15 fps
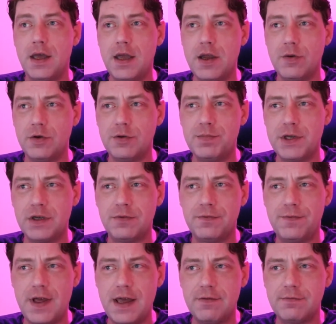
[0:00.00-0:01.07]
it would be
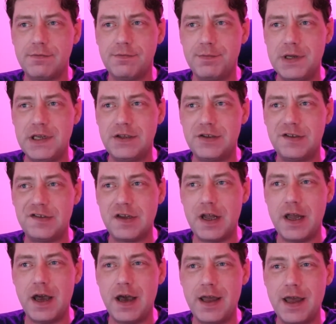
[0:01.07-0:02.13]
unfair of me to say I